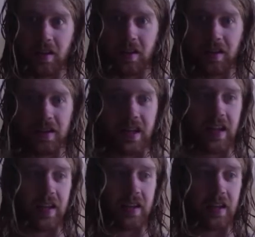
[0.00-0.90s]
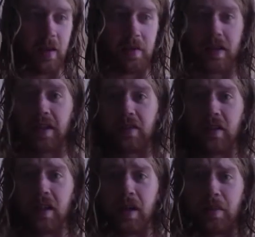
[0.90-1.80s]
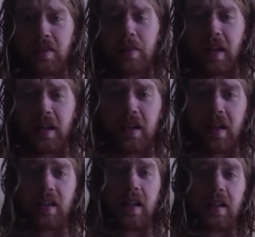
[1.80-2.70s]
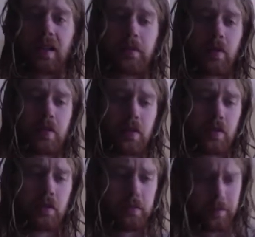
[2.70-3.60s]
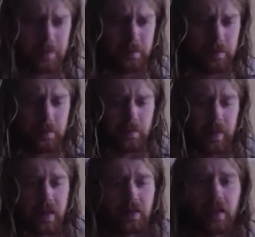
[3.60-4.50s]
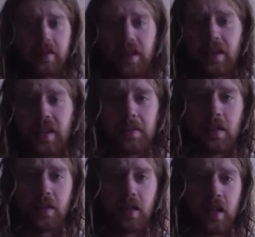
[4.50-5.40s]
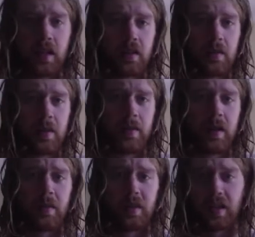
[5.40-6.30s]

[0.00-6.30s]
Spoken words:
saying how much I have to look up this band, Lightning Bolt, who I still haven't had time to look them up that much.